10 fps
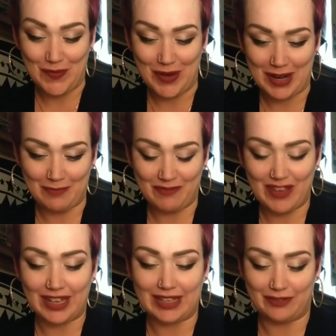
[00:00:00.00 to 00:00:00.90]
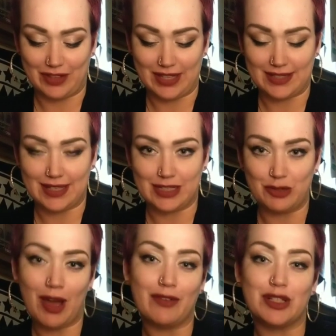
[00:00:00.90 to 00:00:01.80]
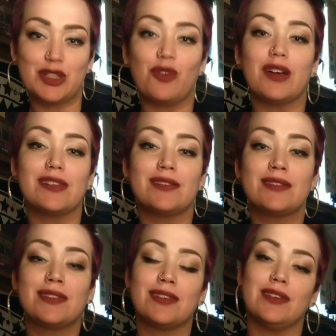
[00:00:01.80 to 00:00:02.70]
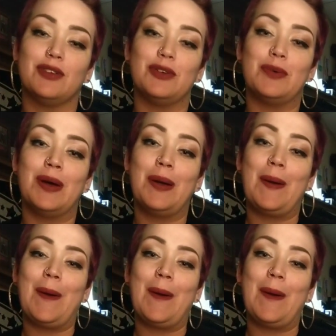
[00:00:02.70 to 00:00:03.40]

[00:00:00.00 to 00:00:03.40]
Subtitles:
What I'm feeling for this is you have a choice to